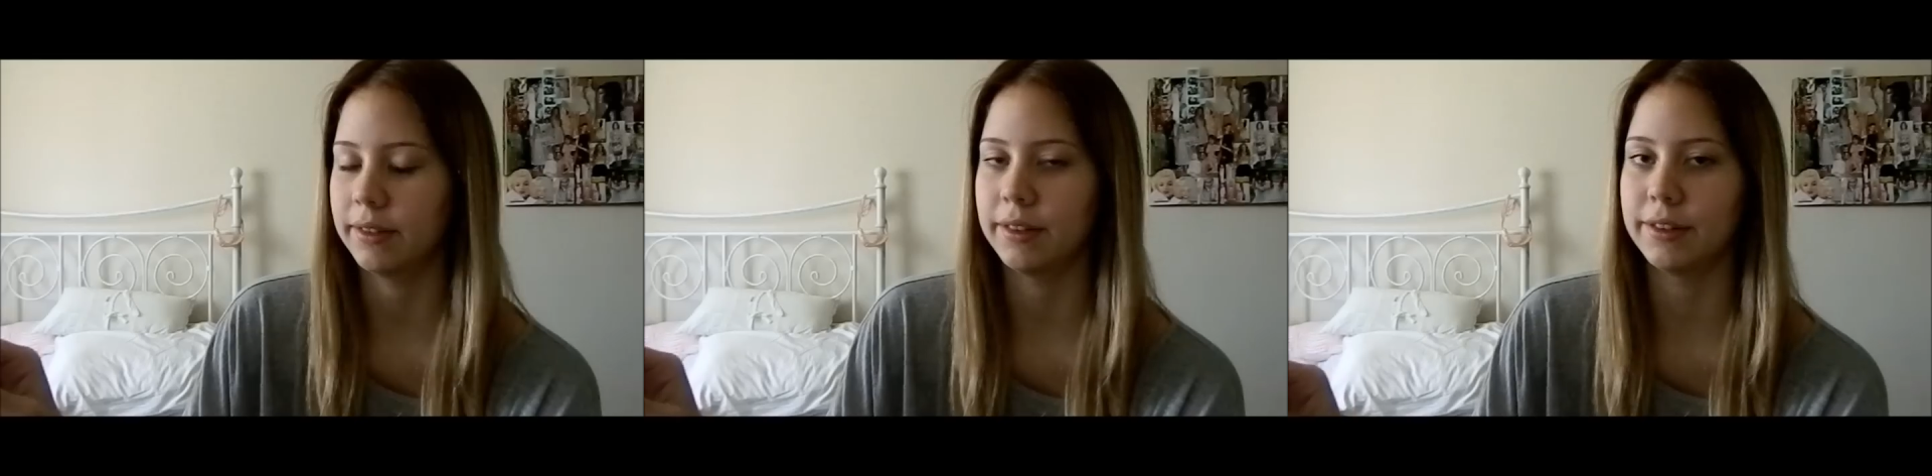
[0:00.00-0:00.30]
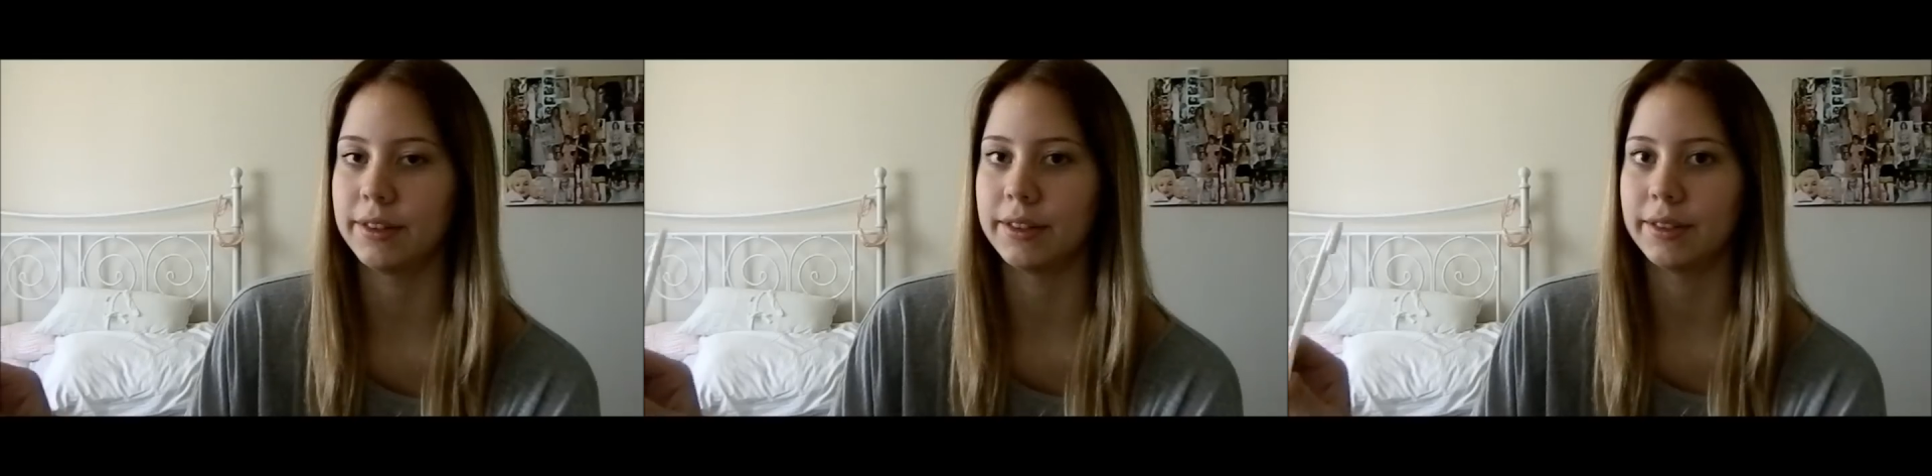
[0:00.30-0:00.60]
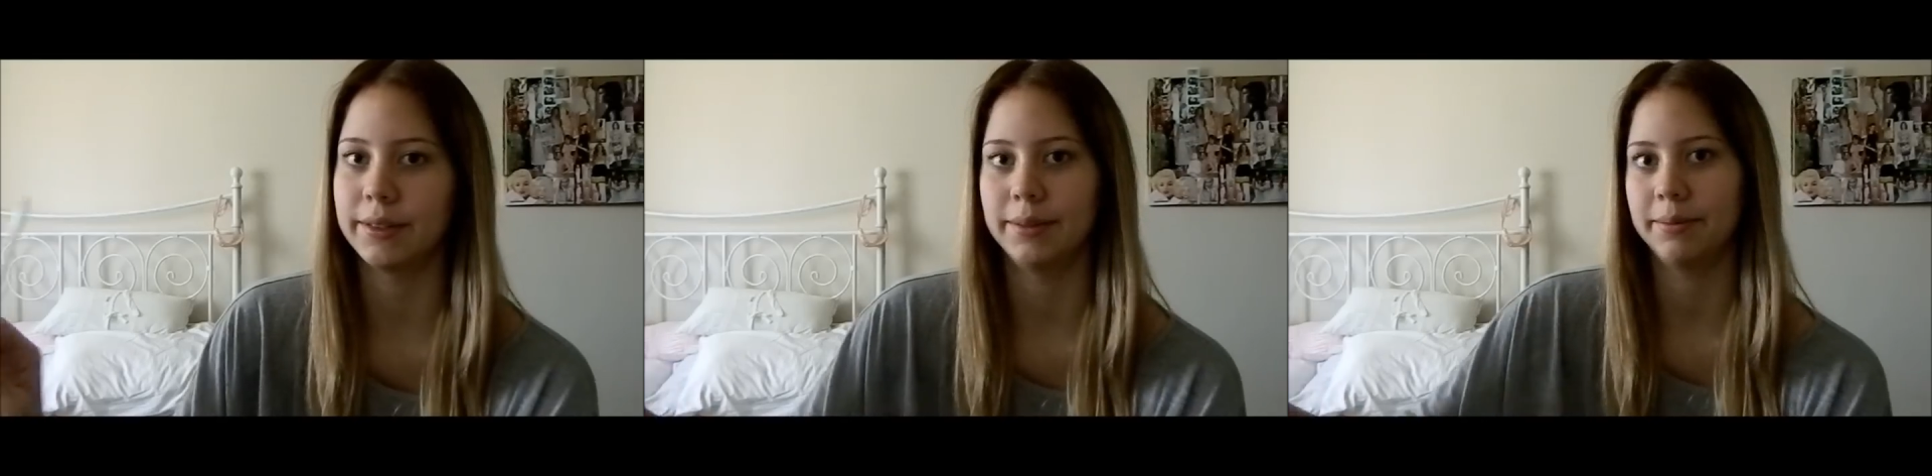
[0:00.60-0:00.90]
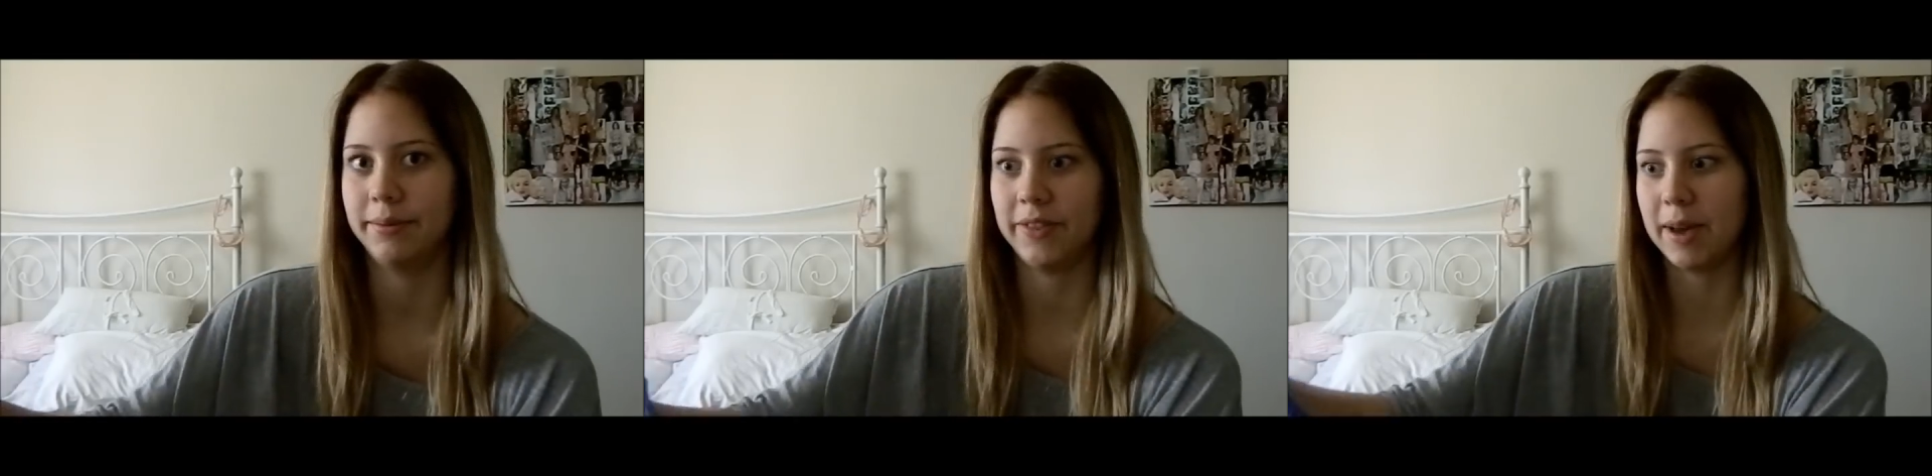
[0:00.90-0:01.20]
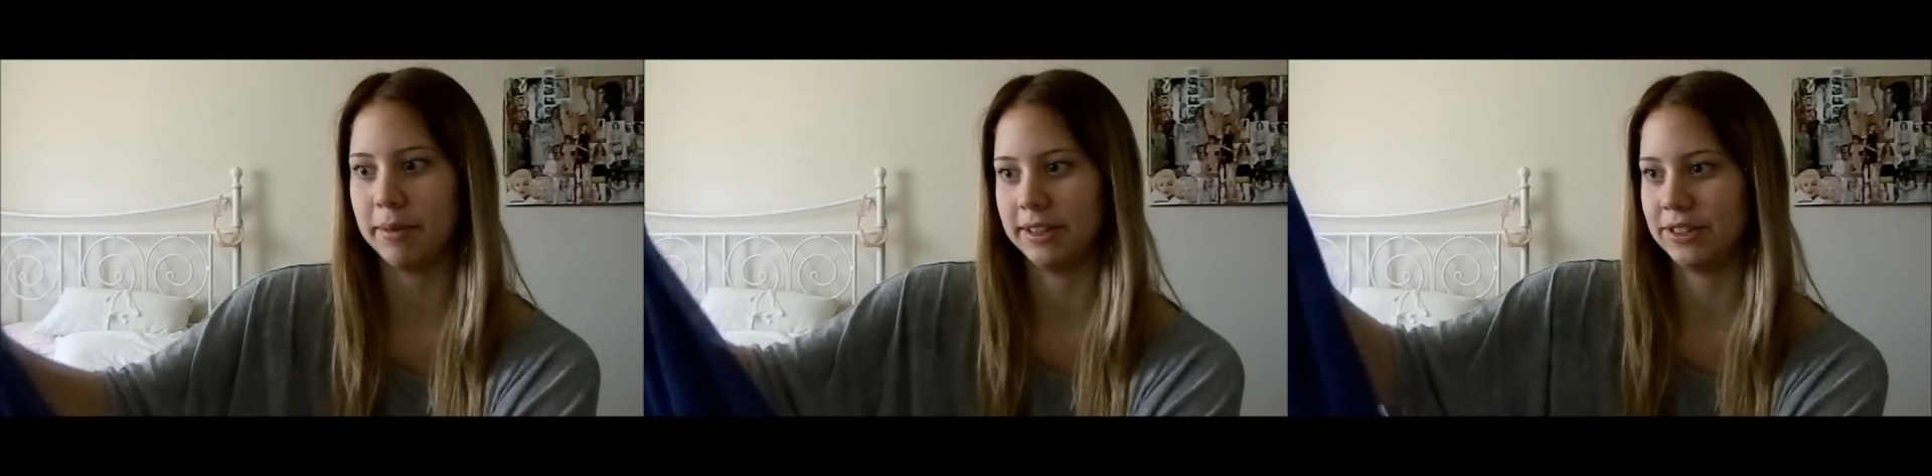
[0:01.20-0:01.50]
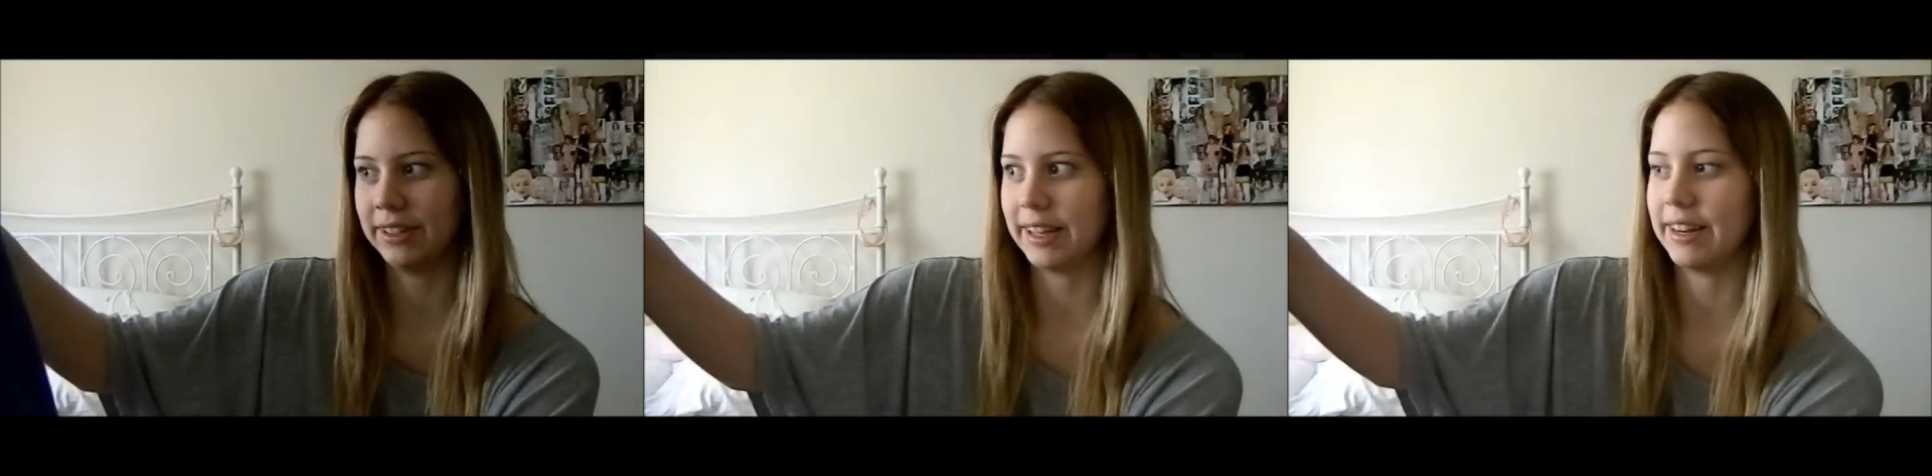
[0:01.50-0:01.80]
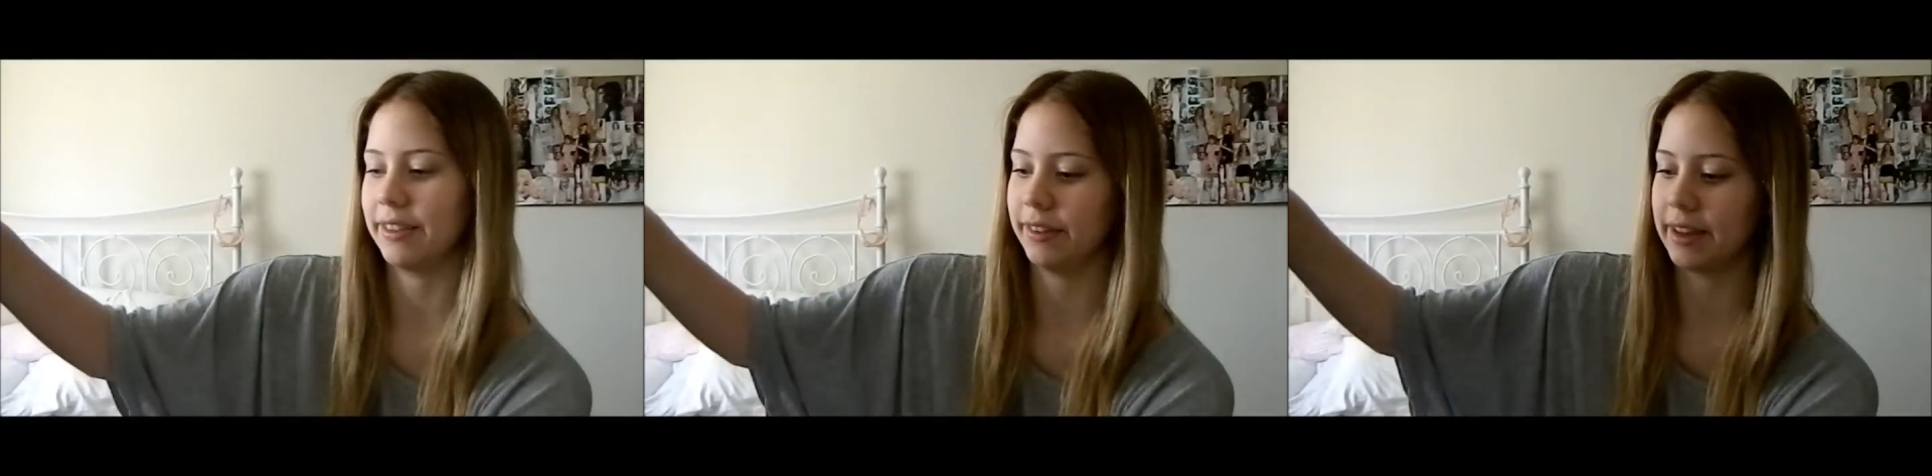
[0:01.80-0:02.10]
they're just fabulous. You can get
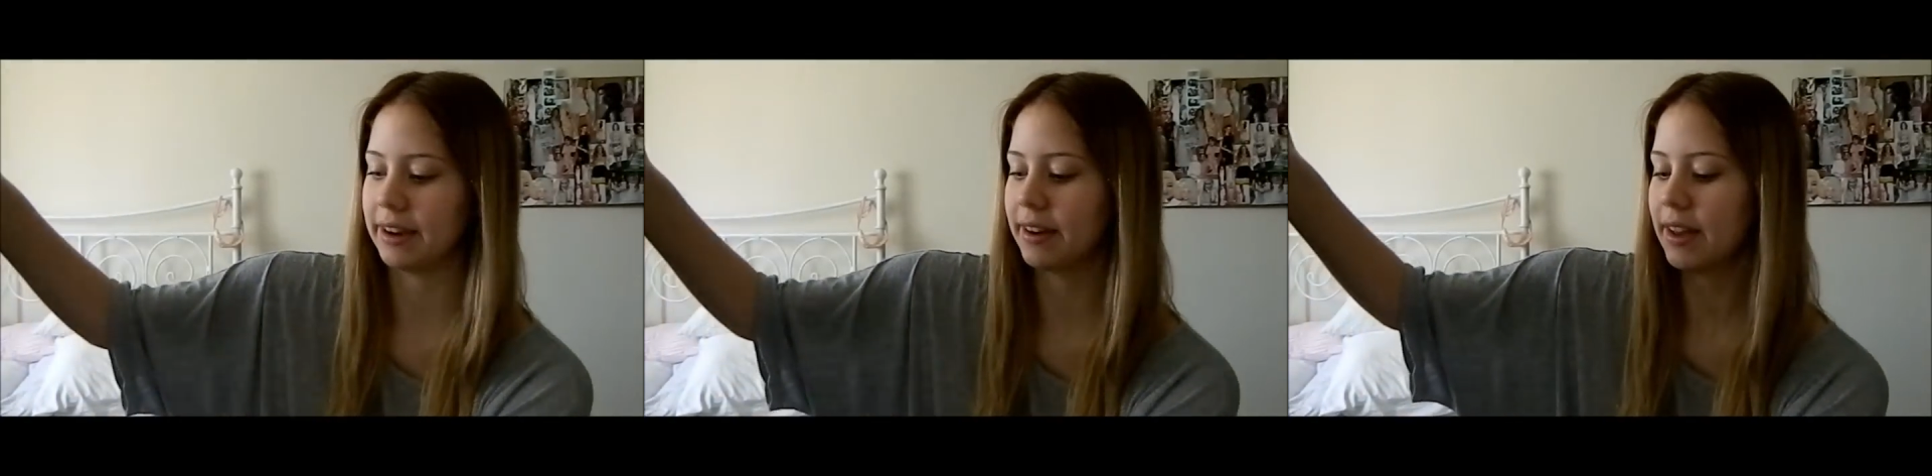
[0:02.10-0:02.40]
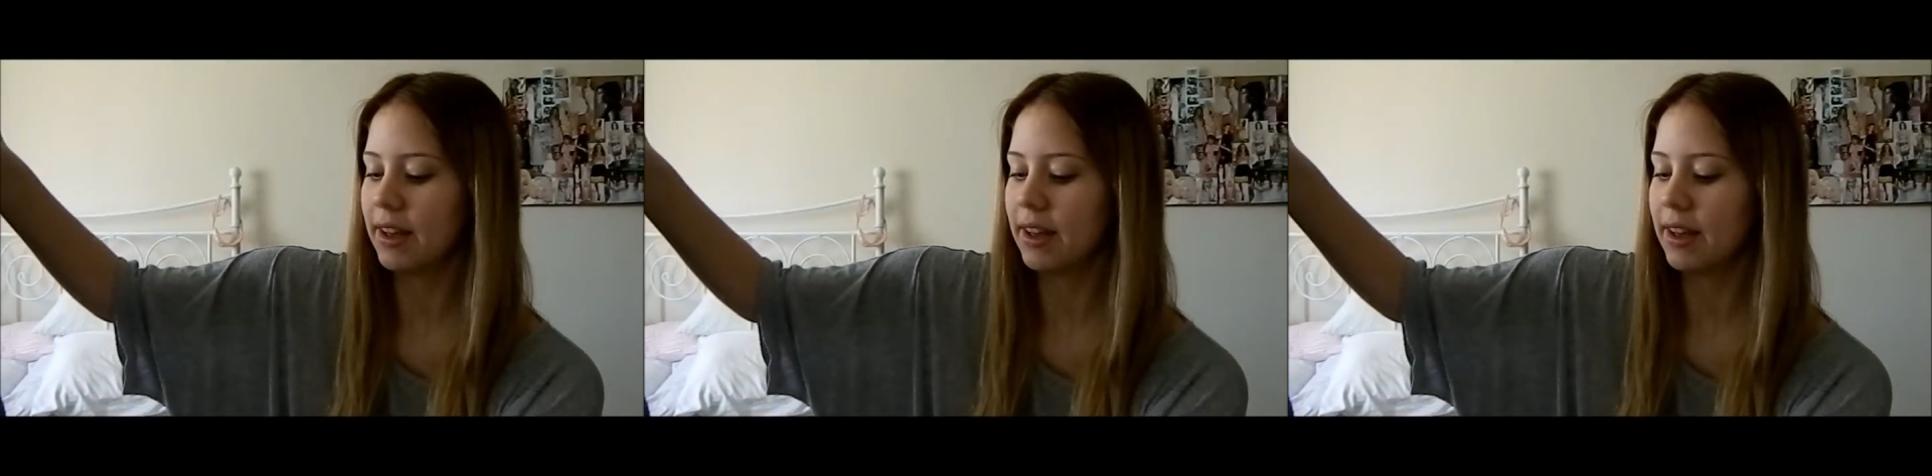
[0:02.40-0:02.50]
anything there.